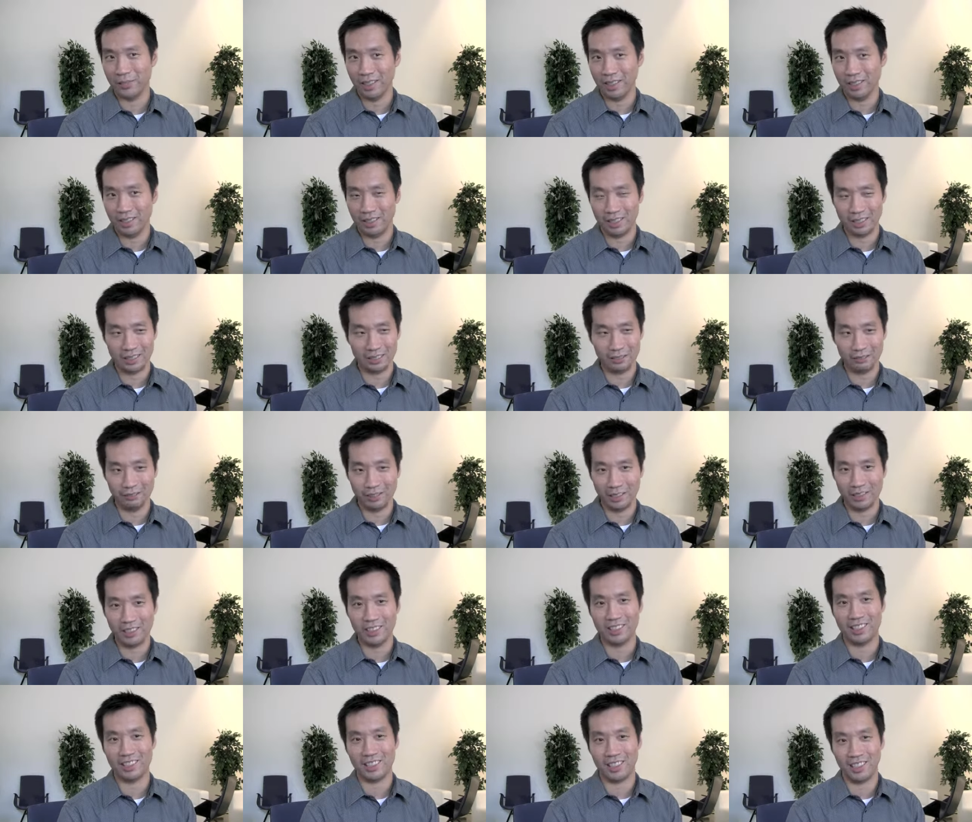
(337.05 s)
And that's a
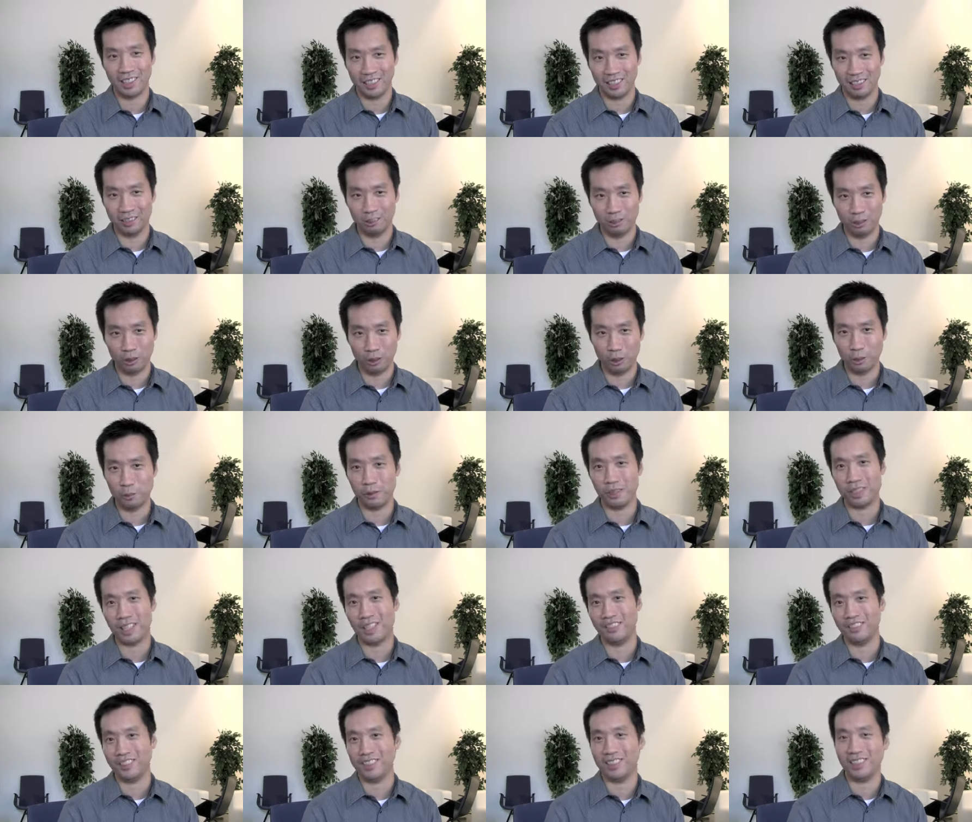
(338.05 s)
very exciting global
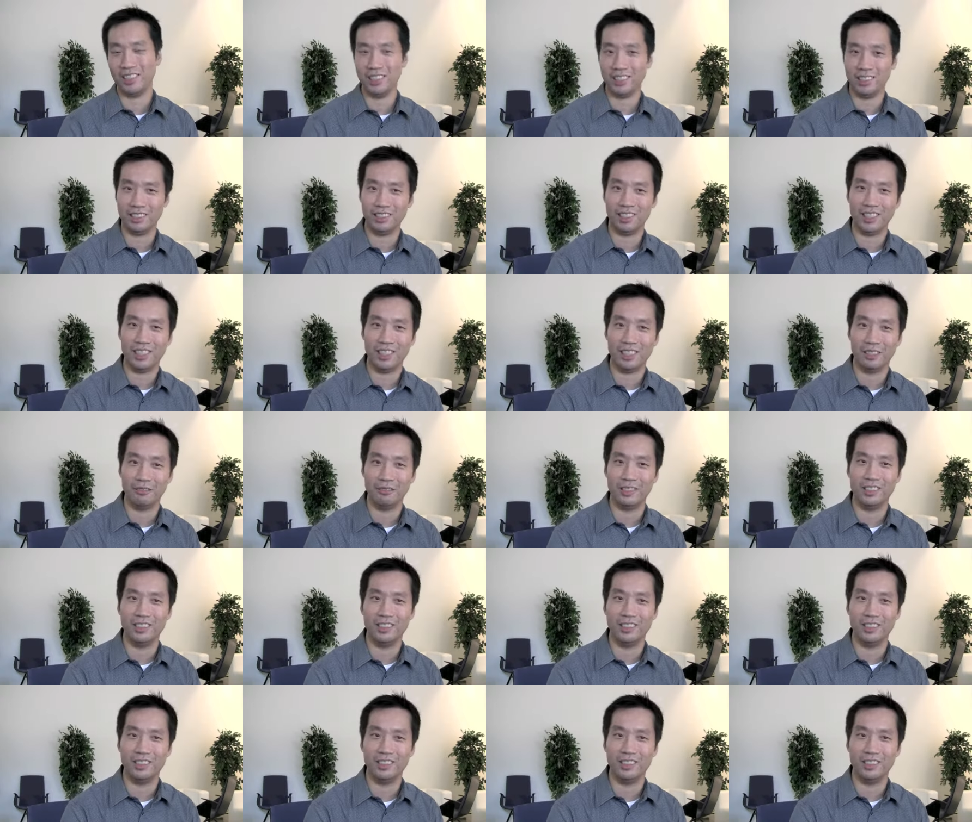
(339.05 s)
conversation to have.